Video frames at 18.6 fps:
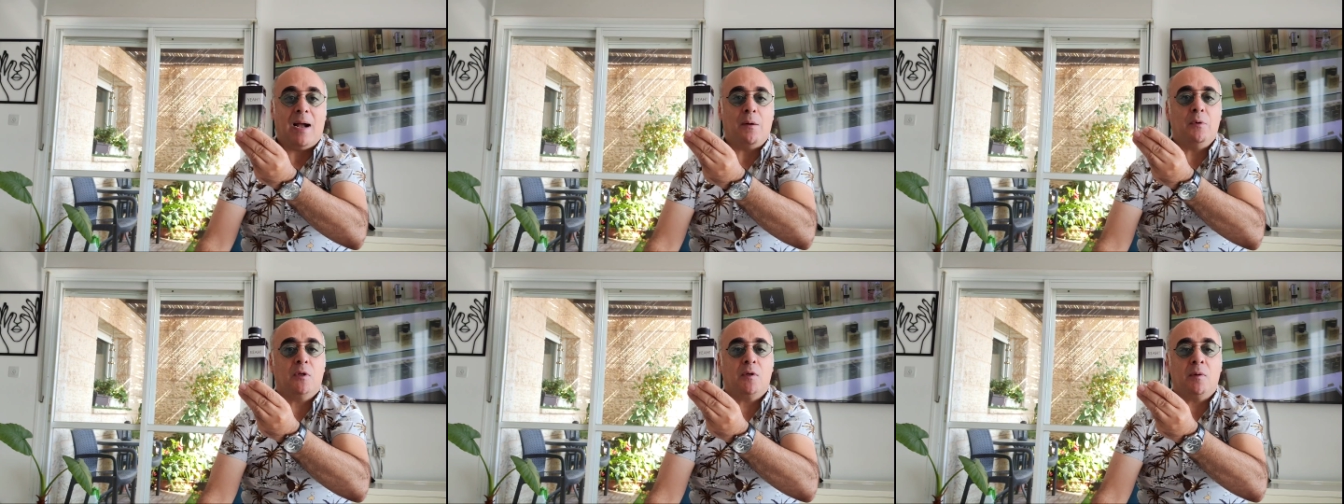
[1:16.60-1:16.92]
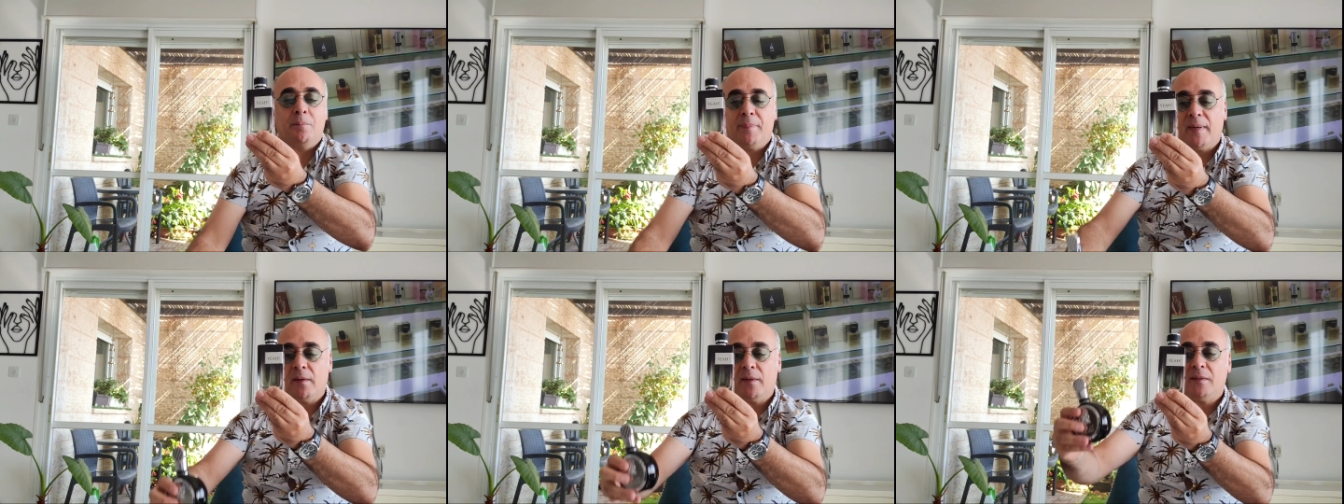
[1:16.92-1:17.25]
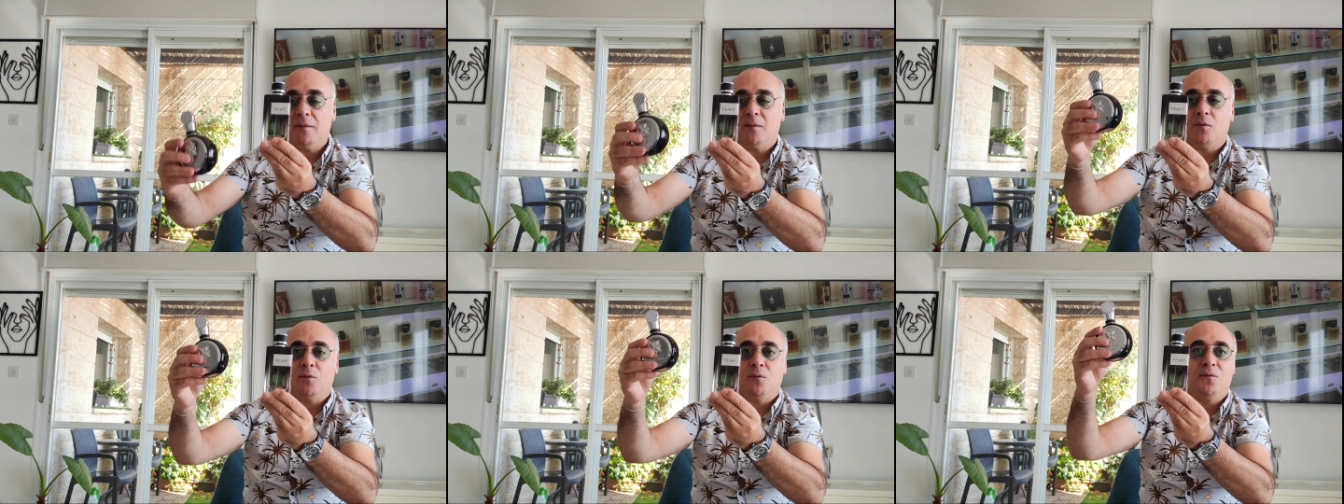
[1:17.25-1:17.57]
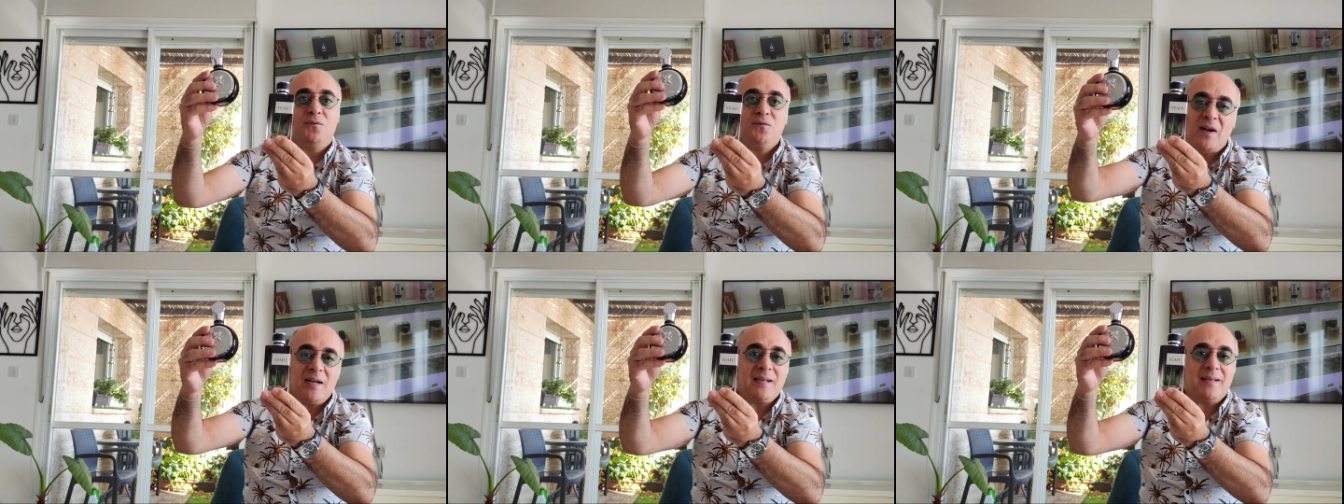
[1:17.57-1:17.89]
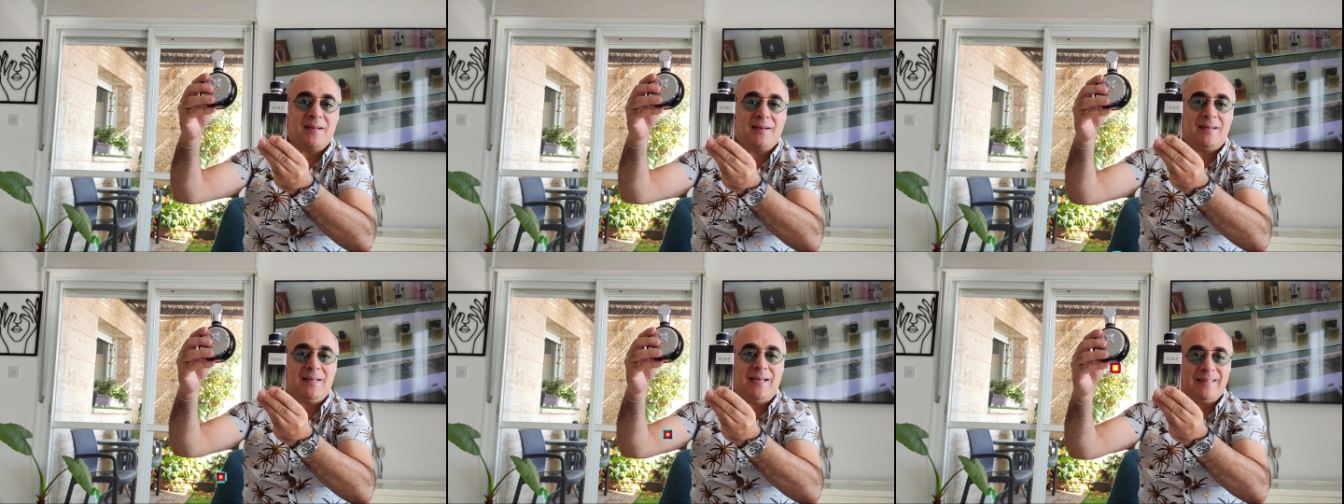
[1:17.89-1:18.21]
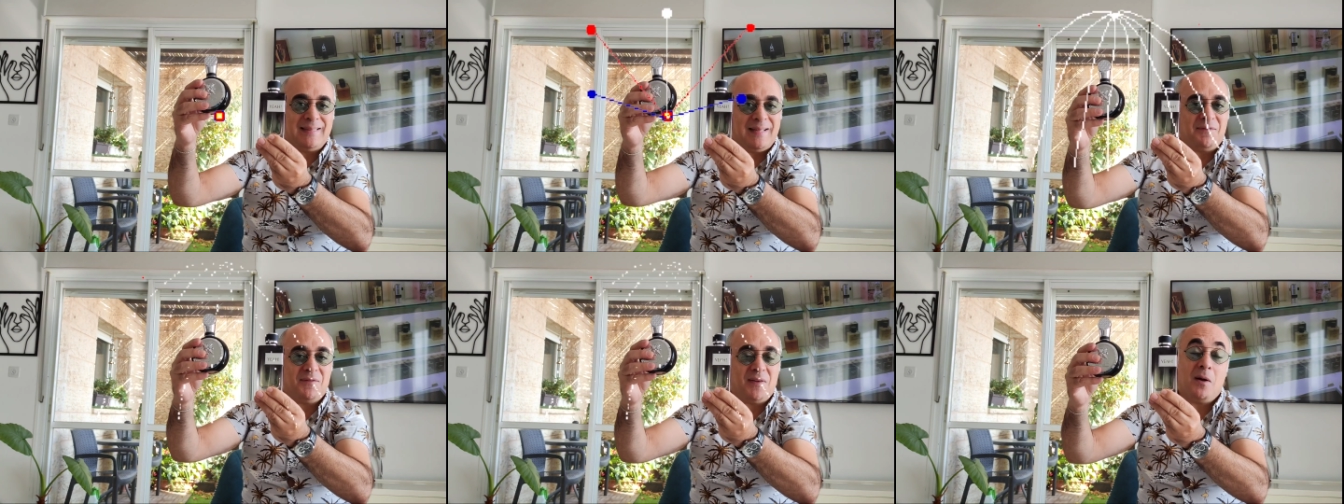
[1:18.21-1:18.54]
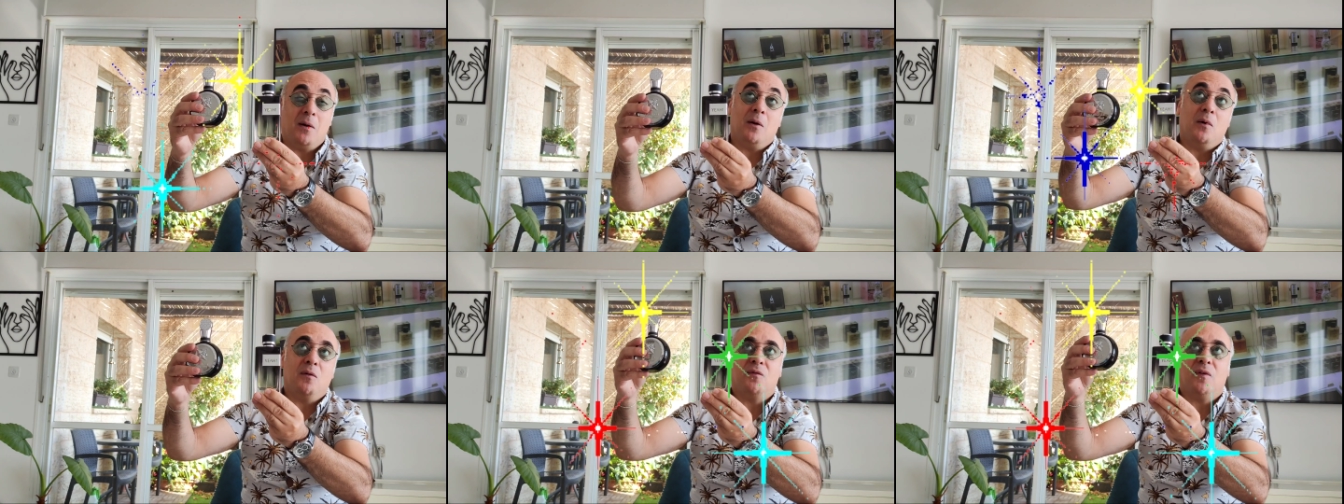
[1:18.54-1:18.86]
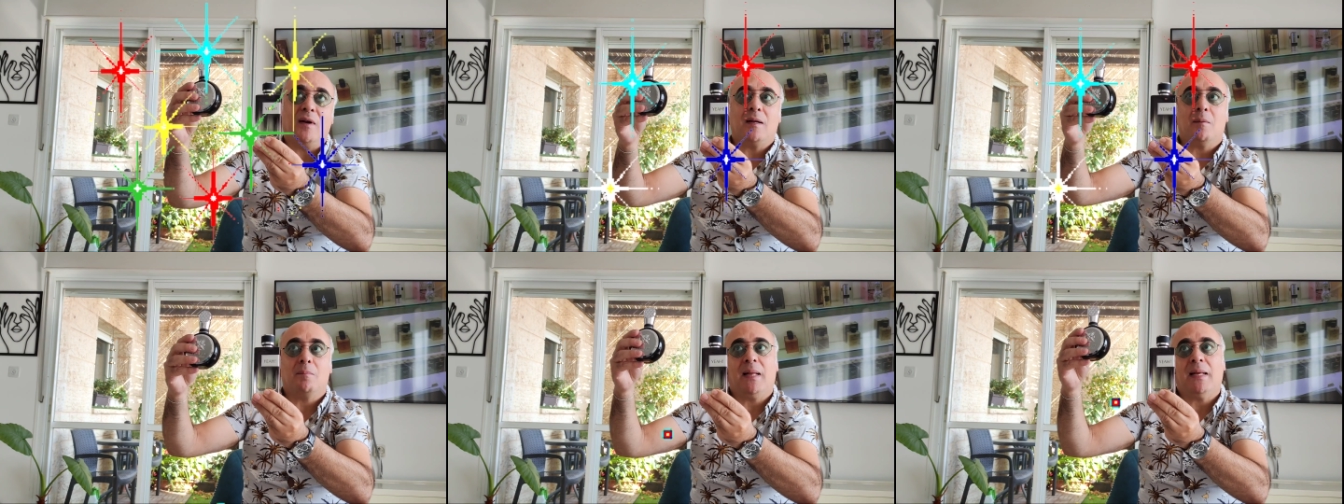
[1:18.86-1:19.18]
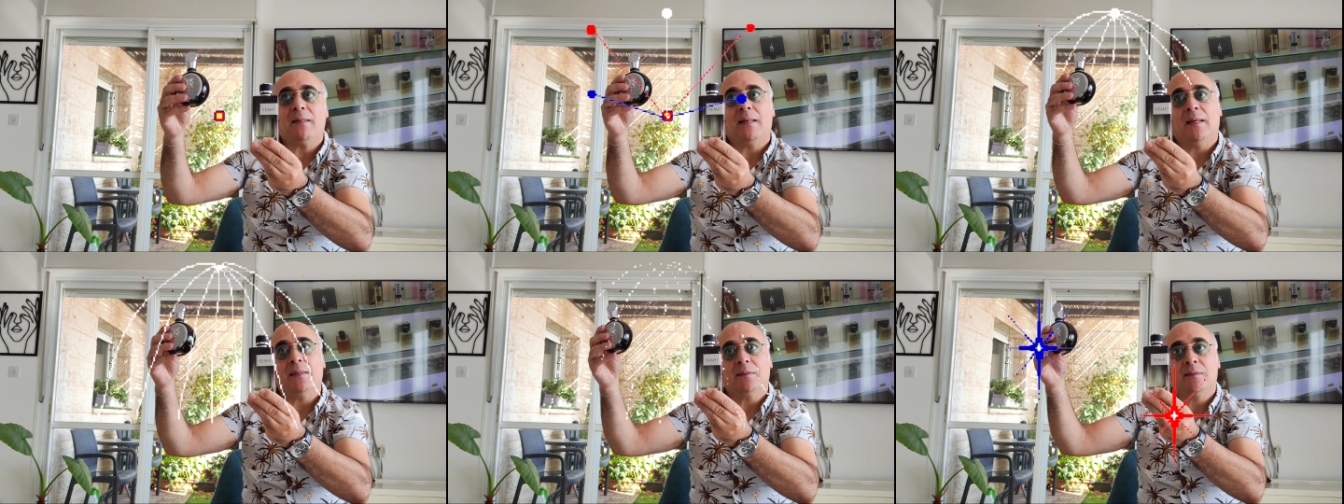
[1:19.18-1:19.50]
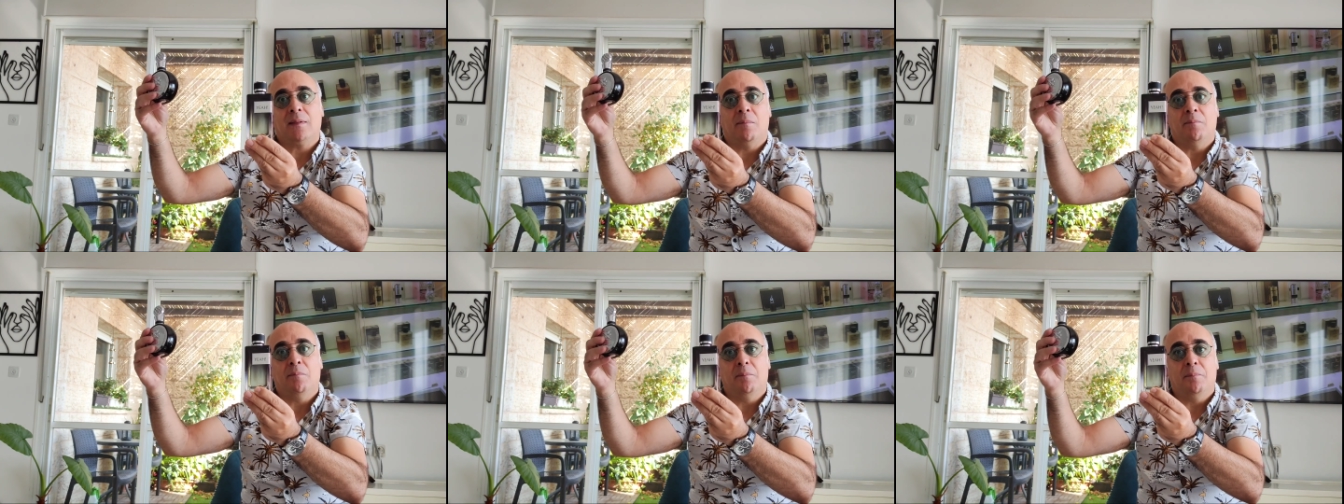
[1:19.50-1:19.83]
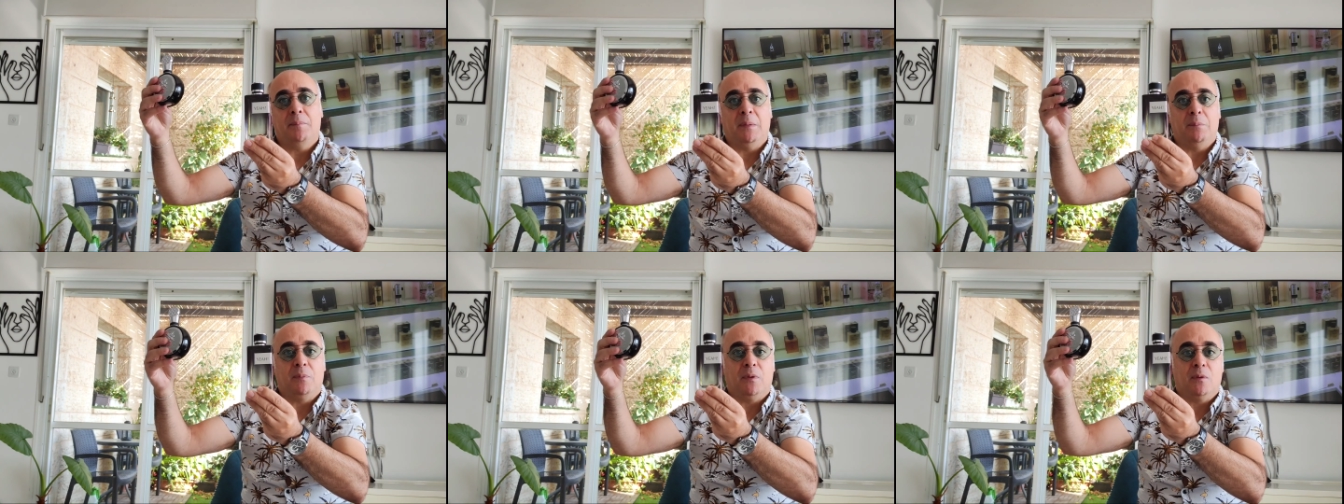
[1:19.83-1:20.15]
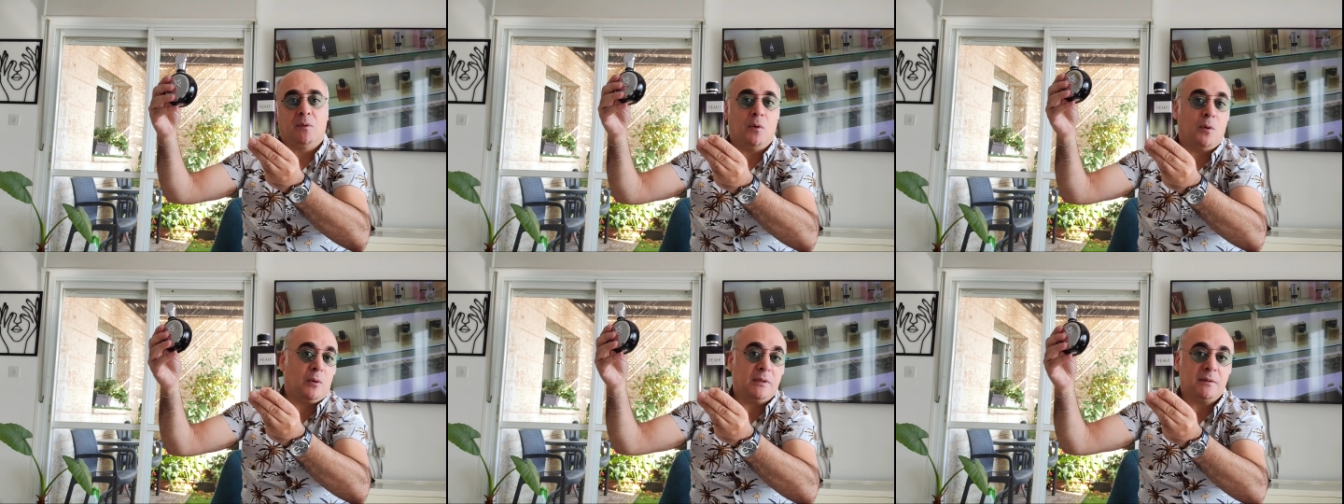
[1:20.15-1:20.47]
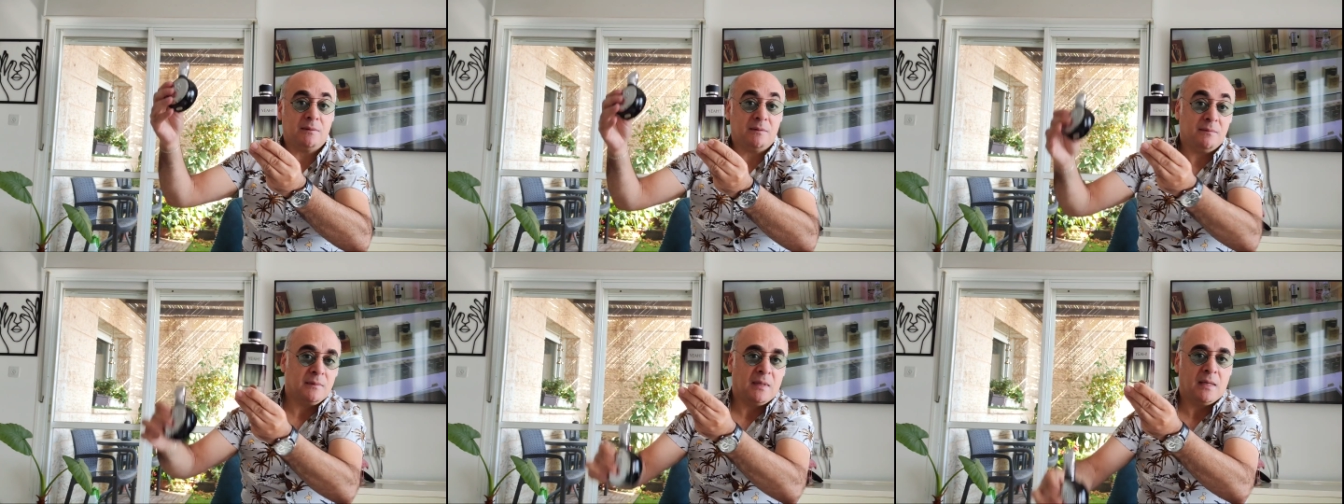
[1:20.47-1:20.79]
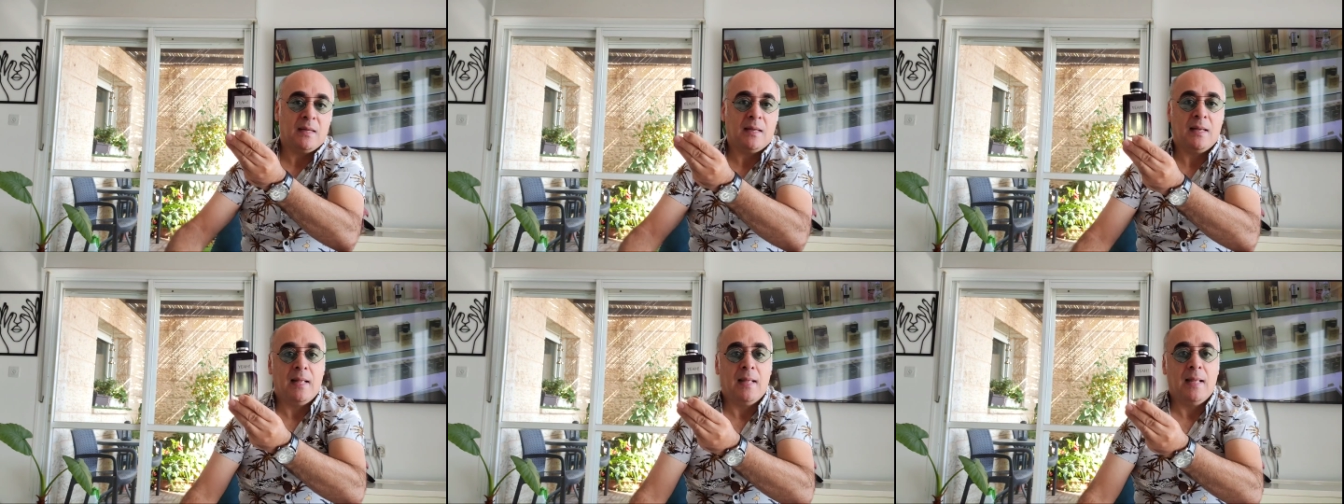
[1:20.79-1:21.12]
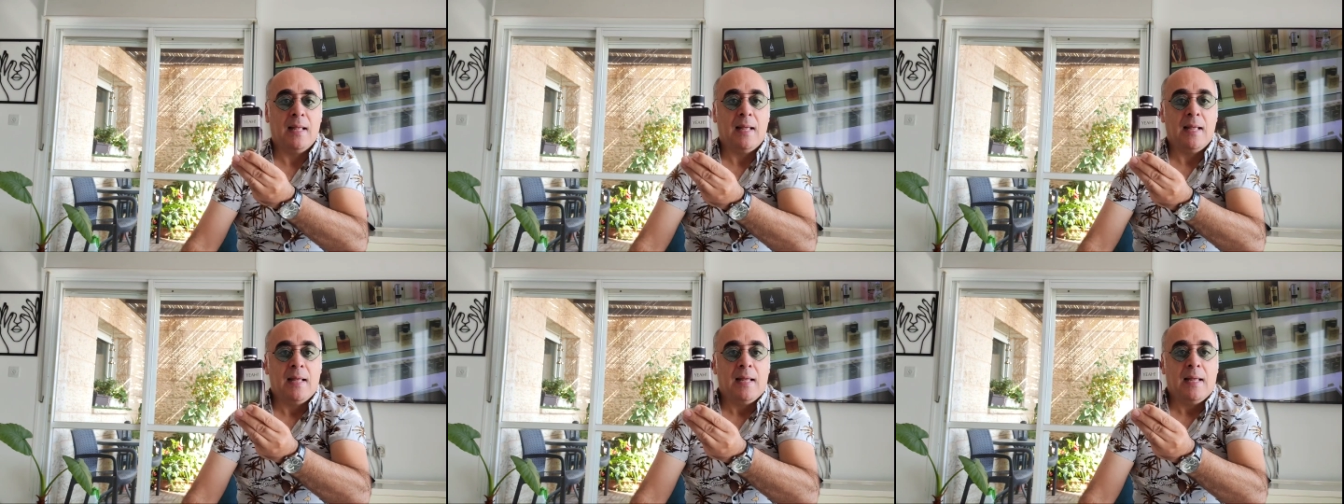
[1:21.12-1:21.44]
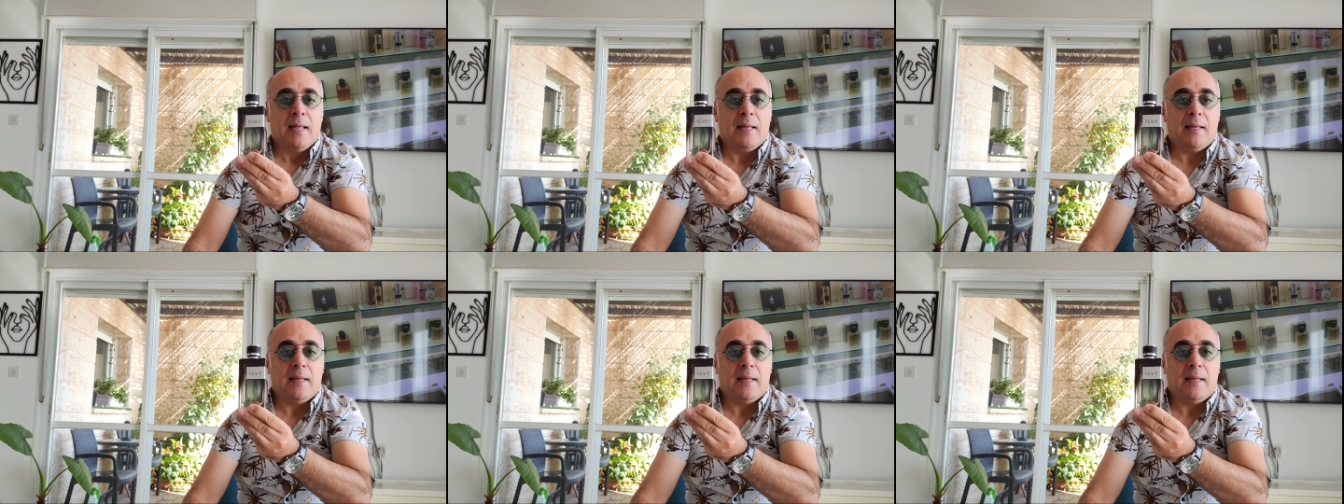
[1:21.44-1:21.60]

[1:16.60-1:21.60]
I will compare it to Fakar Latafa or Fakar Black, like some people call it.